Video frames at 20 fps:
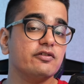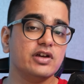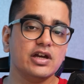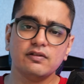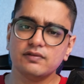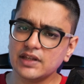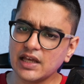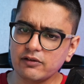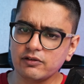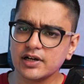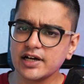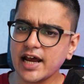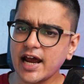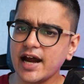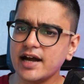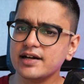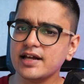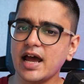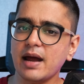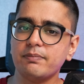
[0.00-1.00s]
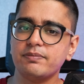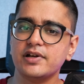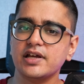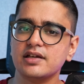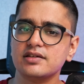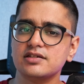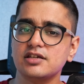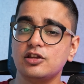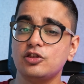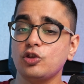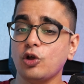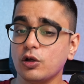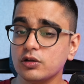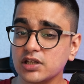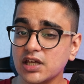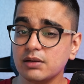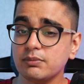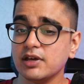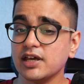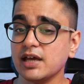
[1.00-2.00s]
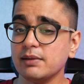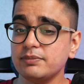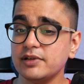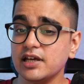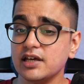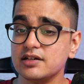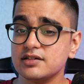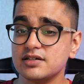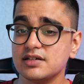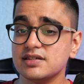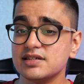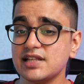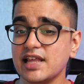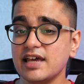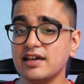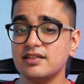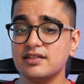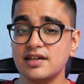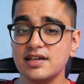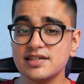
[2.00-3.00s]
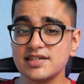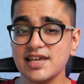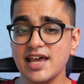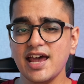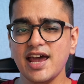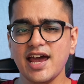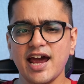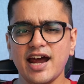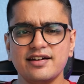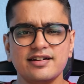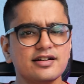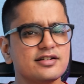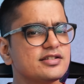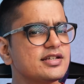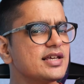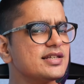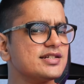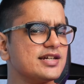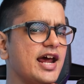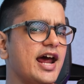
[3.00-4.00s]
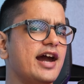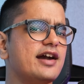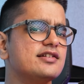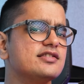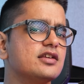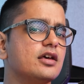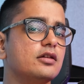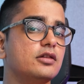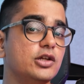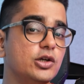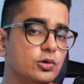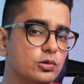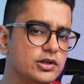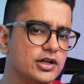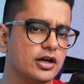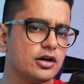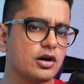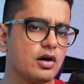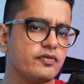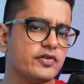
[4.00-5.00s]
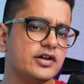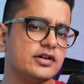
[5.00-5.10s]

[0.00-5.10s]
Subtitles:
We have never had haptics in non-gaming applications like this, and it just adds a new layer of